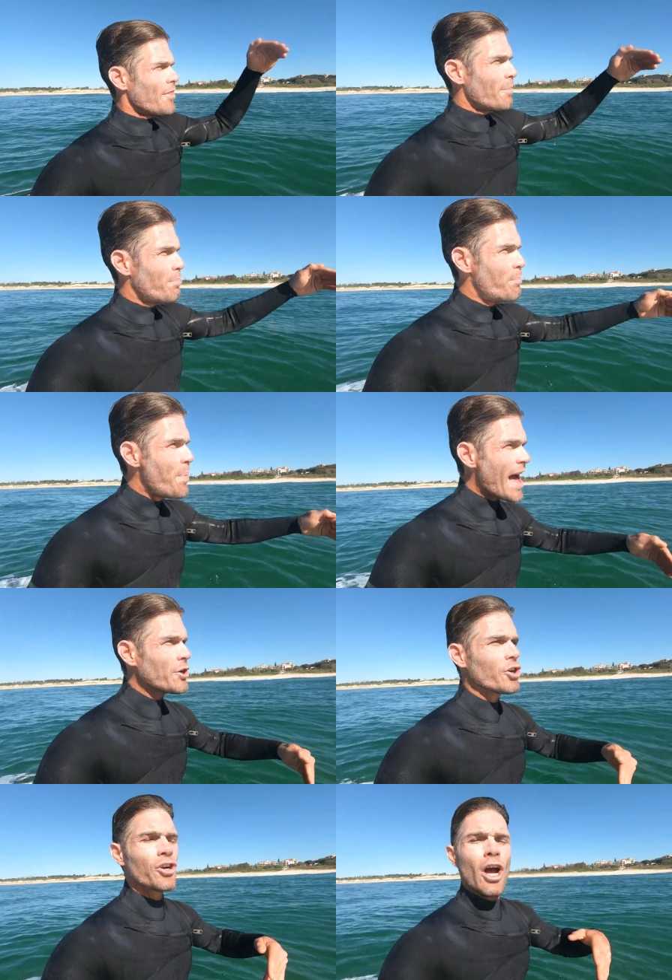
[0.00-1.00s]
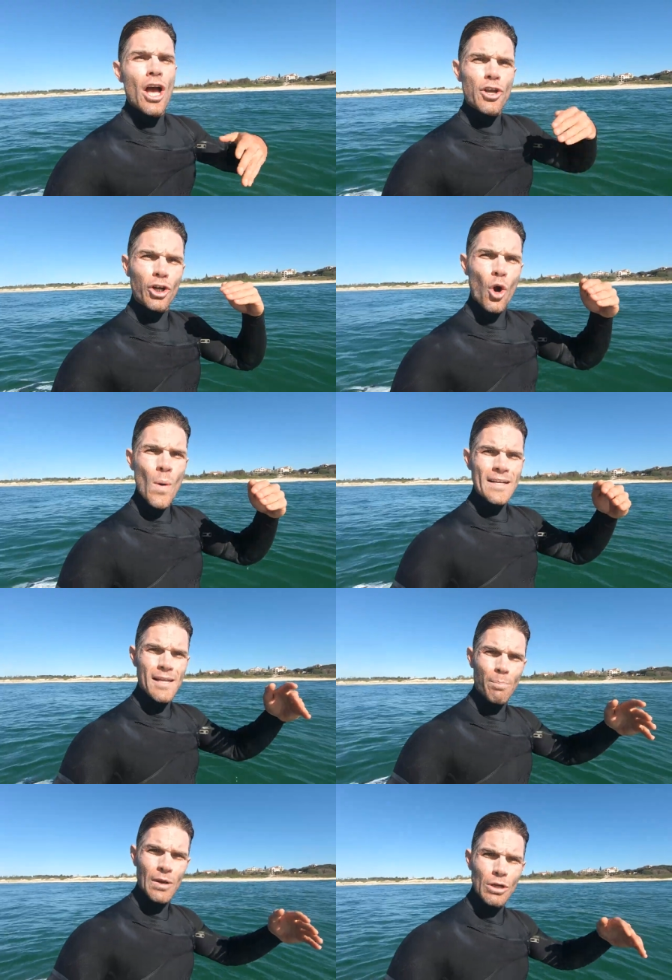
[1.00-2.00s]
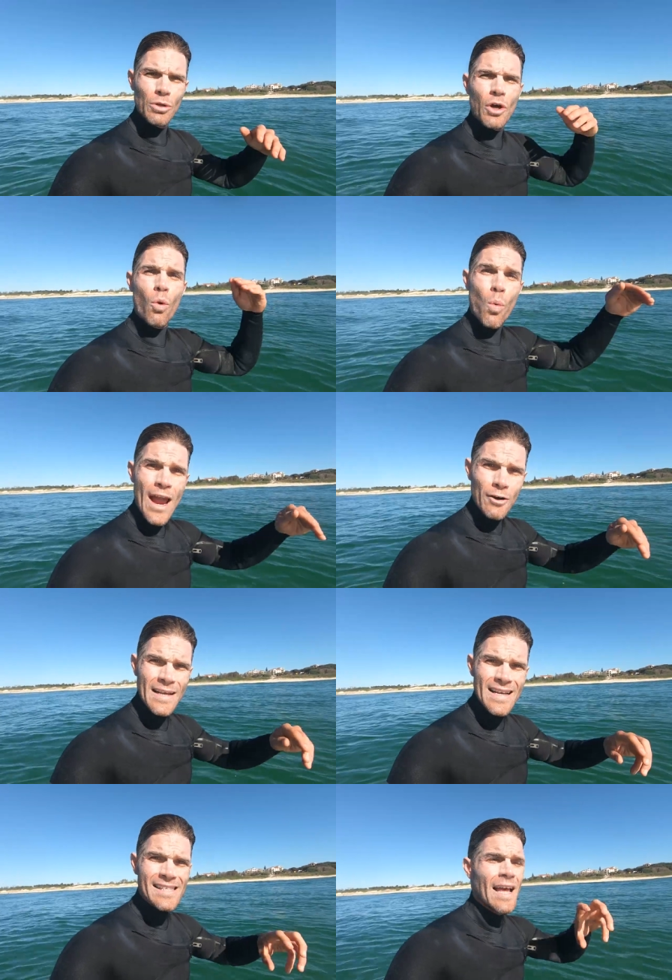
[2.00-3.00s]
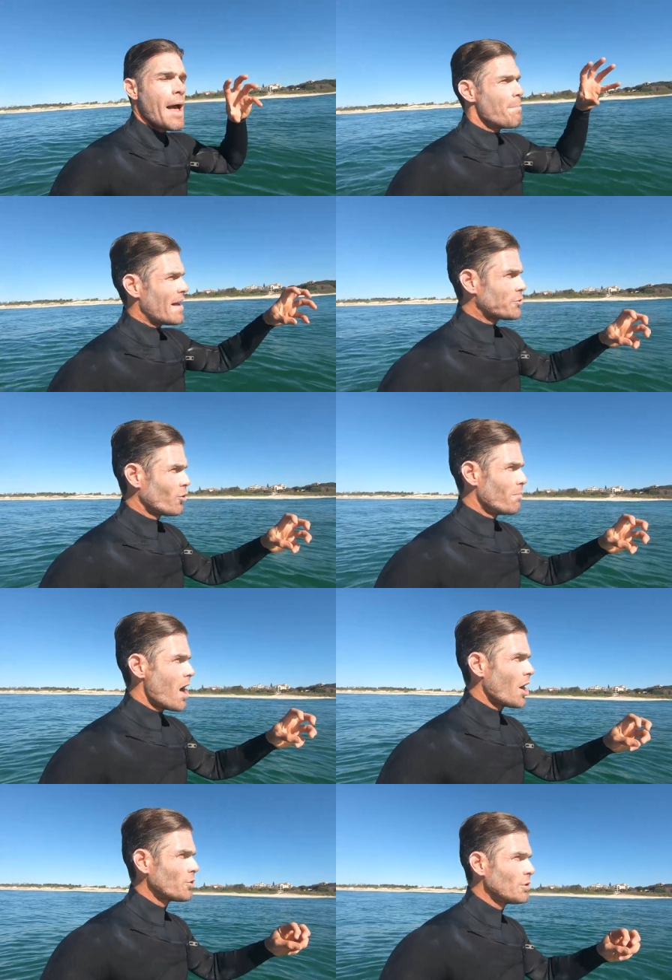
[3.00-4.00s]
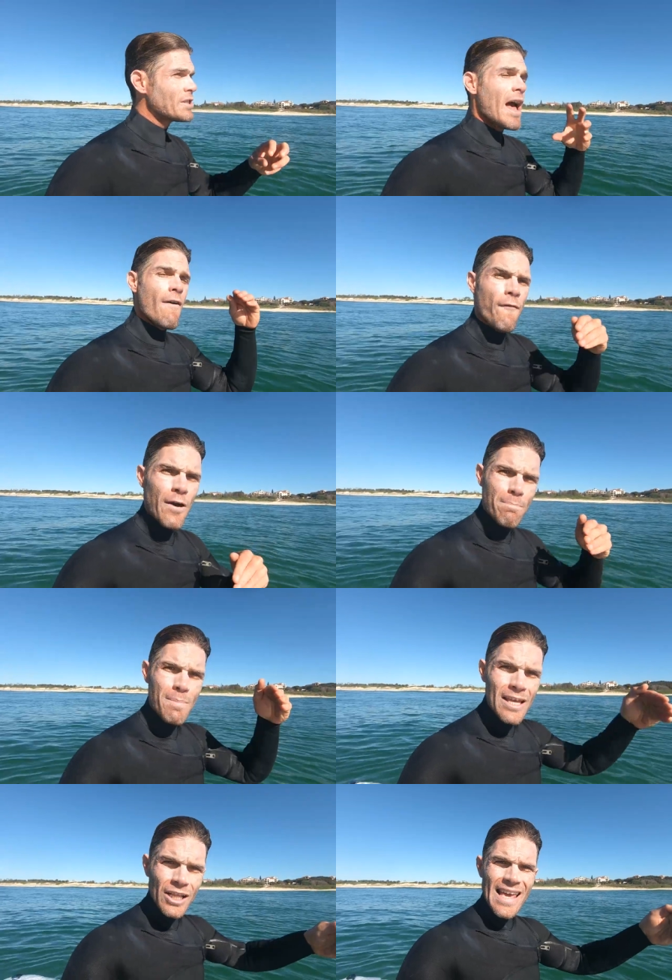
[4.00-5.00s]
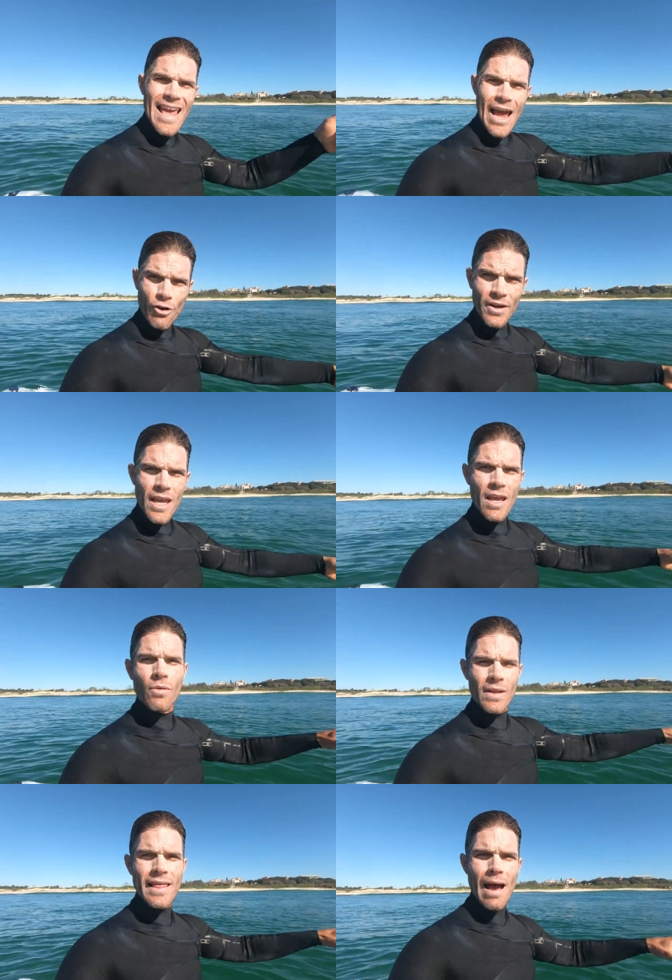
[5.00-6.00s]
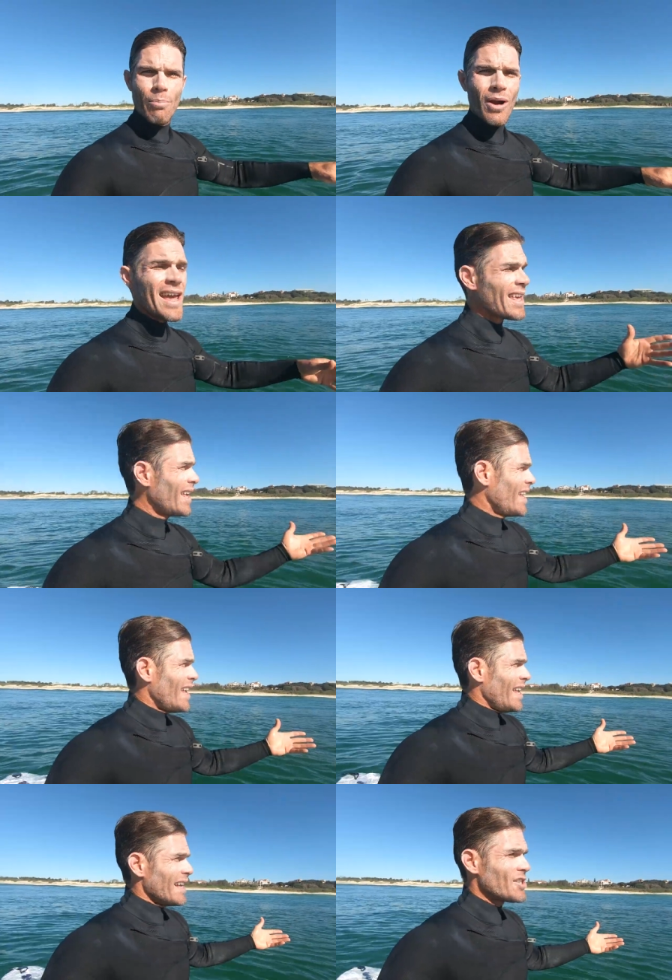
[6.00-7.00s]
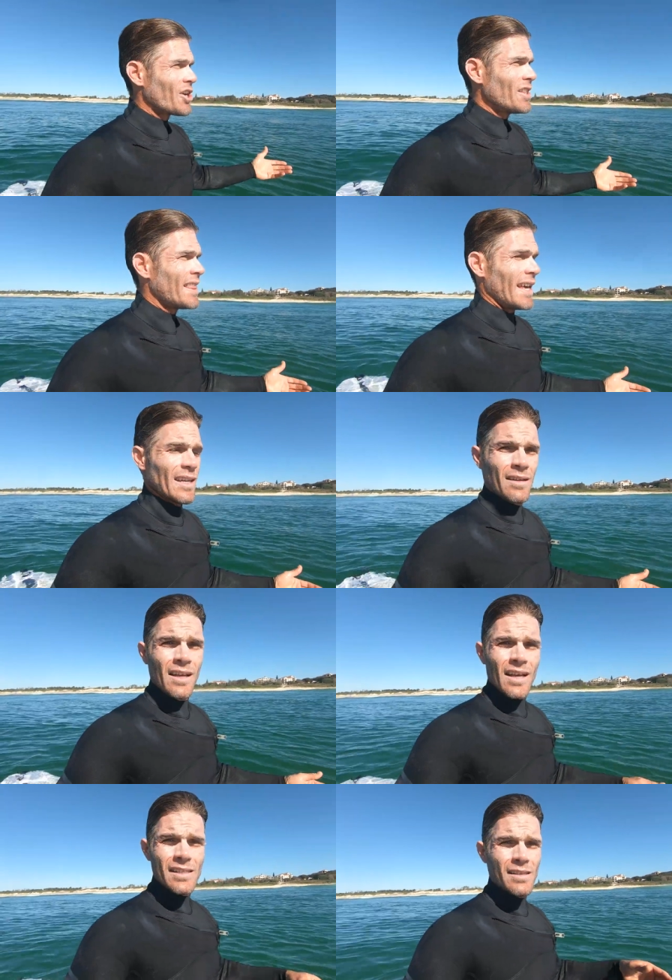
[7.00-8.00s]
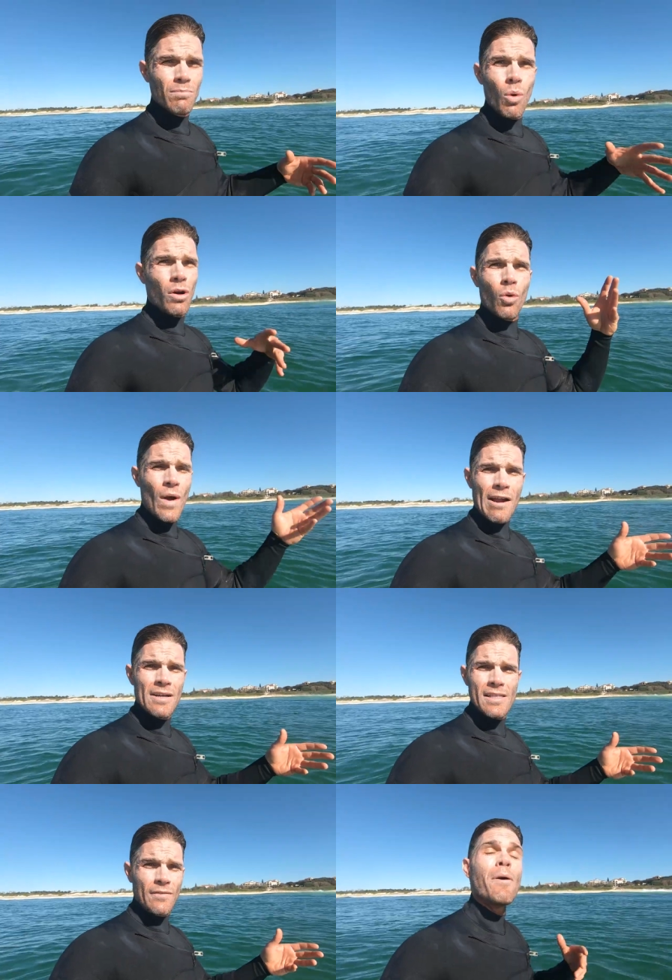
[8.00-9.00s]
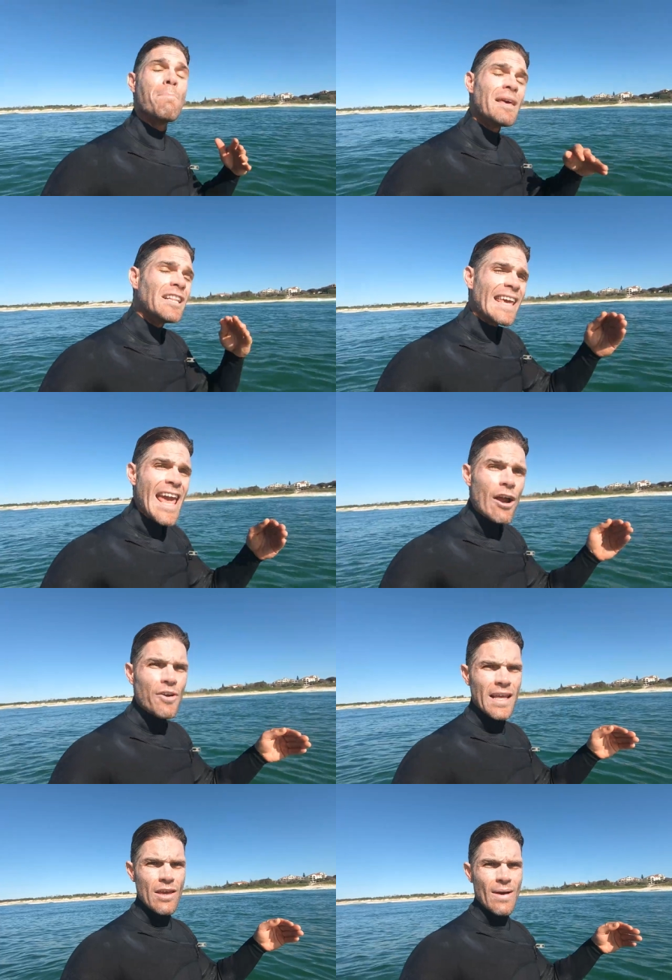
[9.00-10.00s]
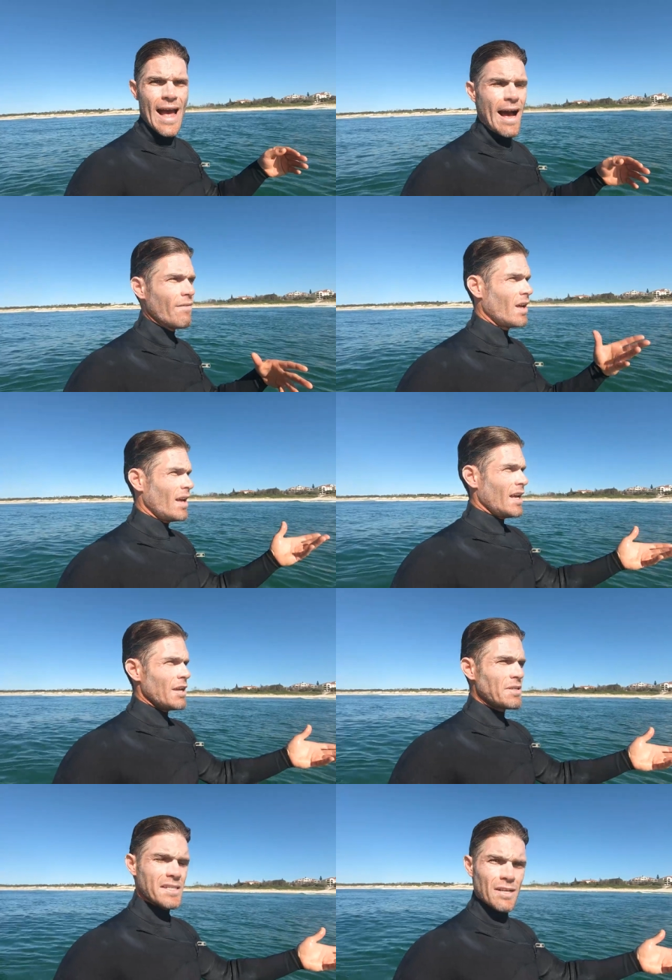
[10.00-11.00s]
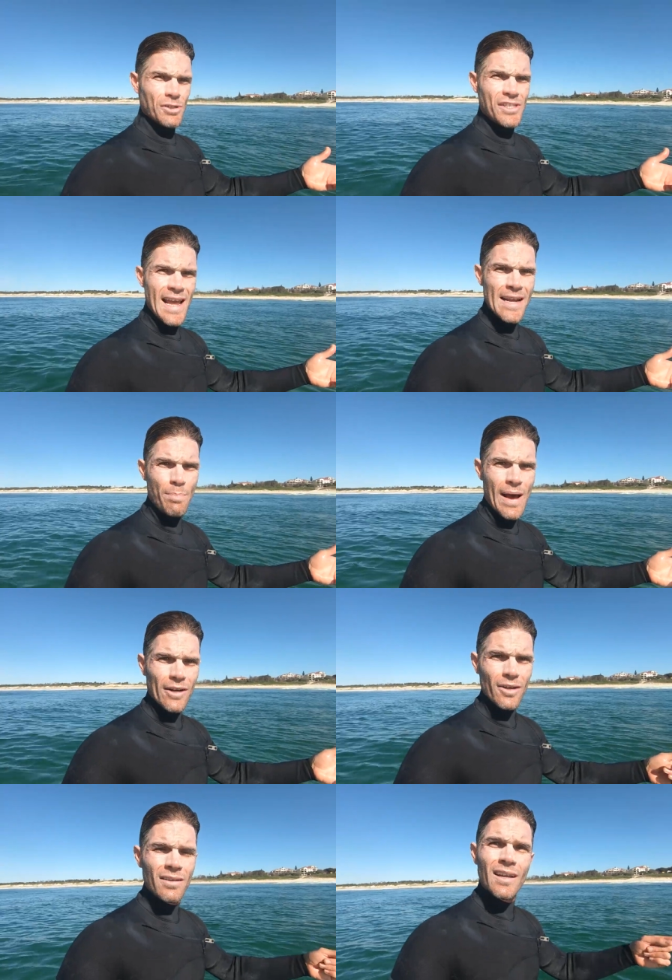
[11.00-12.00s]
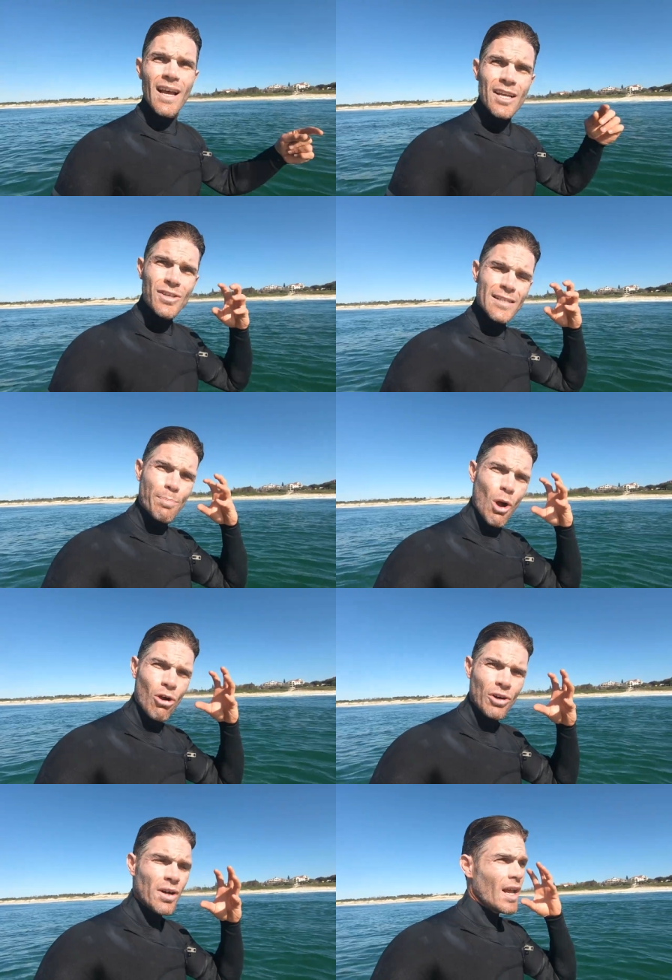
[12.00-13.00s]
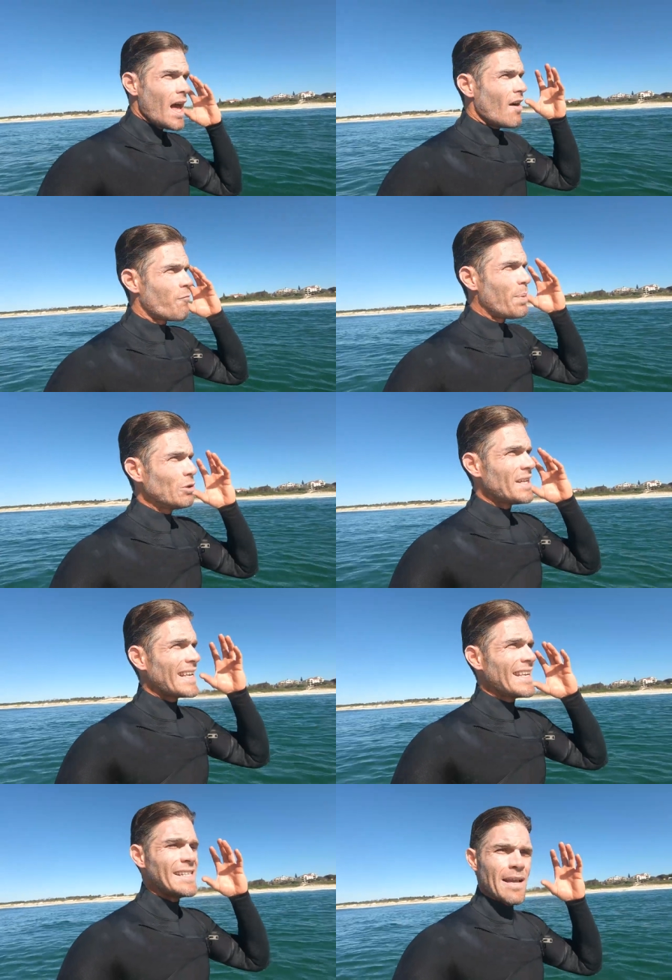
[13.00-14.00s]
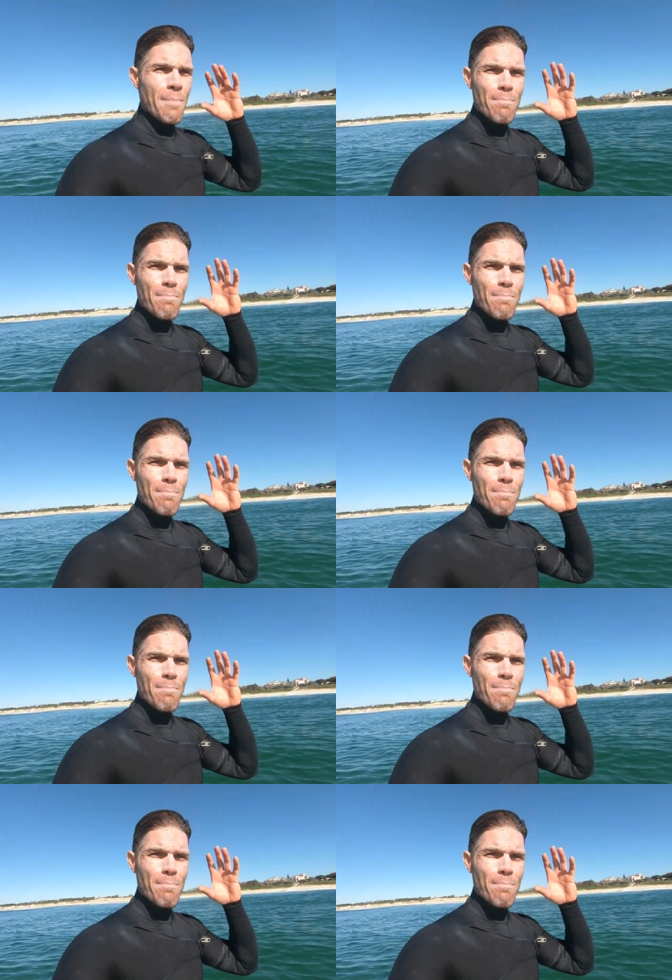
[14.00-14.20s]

the better you're going to build awareness, mental models, familiarity with that break. That's a good thing, because the more awareness and familiarity you have, you just understand it better. So that's part of building these